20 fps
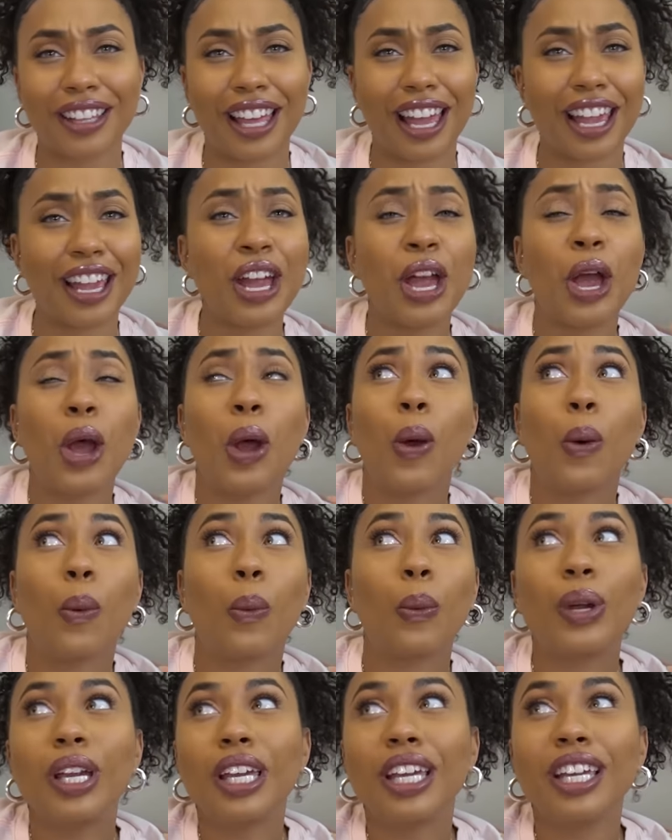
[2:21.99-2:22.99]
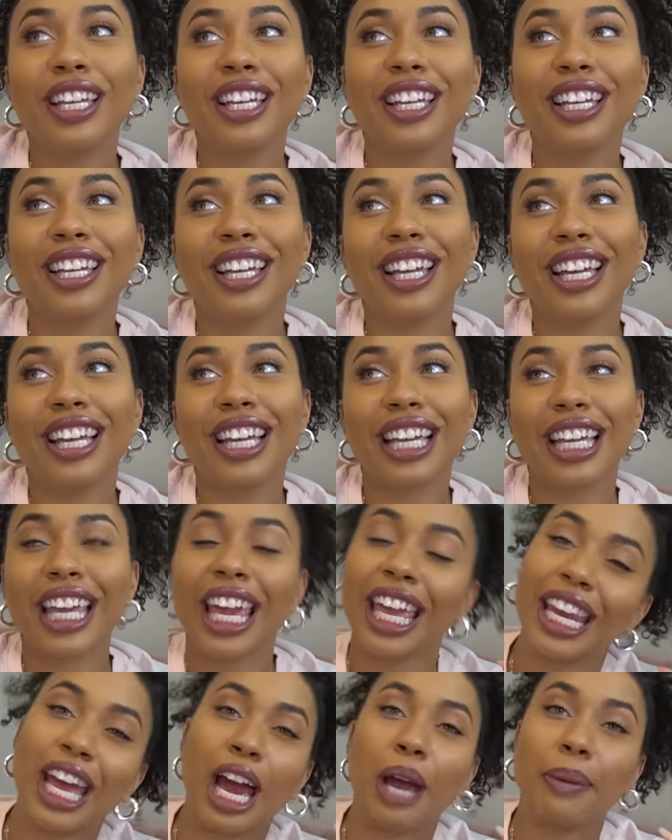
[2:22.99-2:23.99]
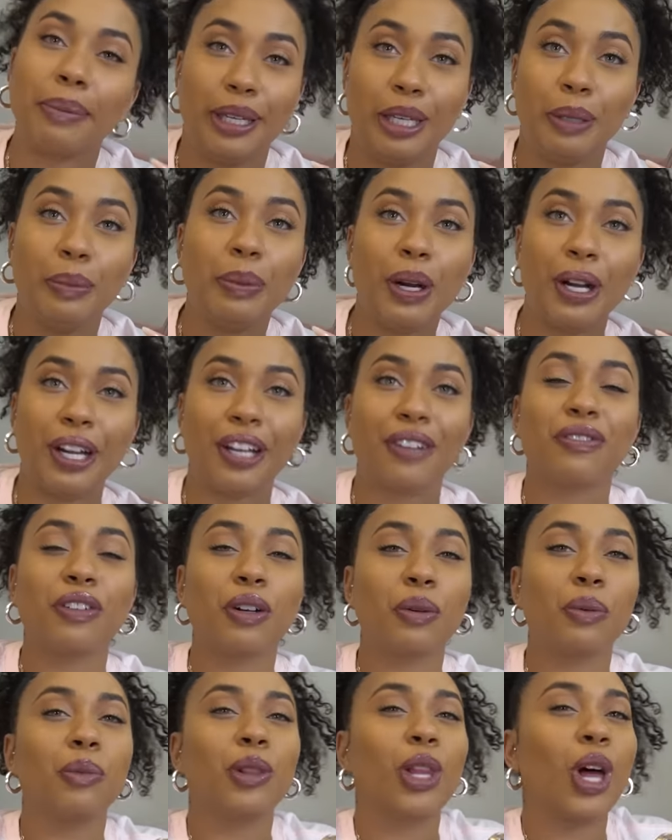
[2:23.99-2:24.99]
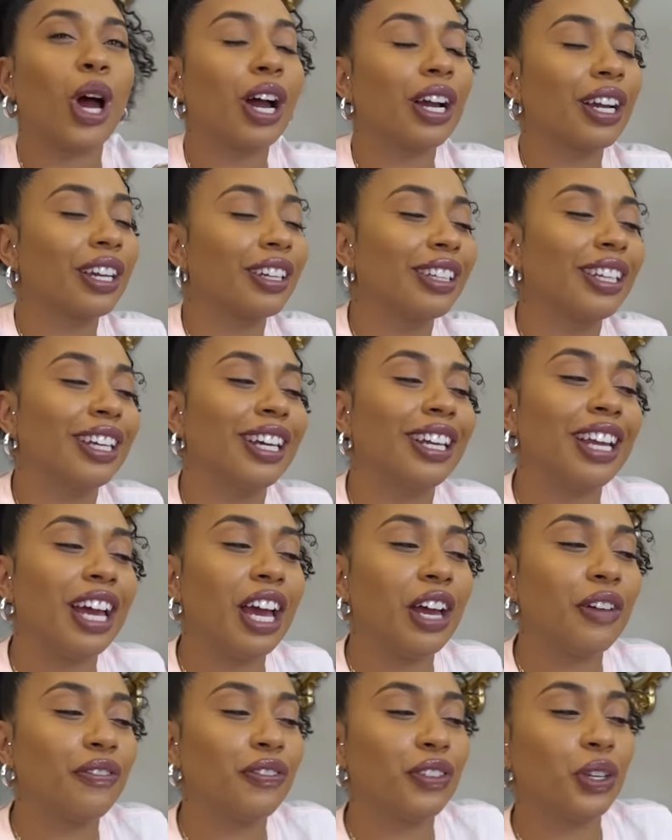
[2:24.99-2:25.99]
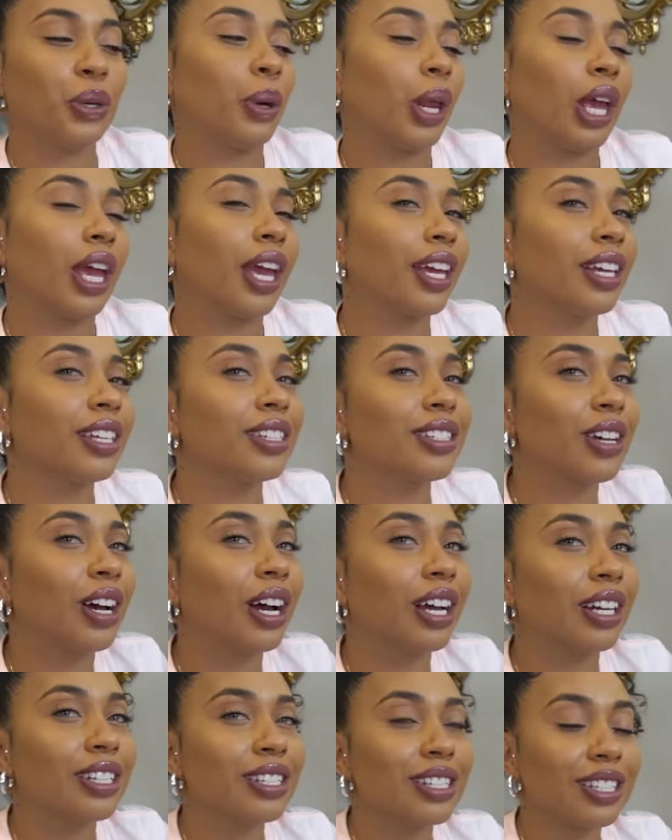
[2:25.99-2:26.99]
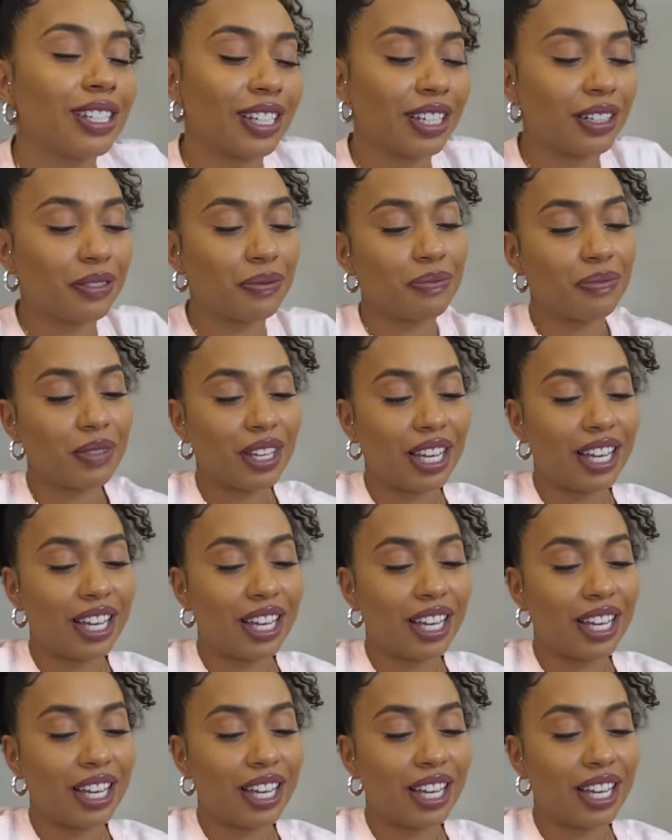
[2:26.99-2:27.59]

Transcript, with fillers: Like, we cannot be apart for longer than a few days, honestly.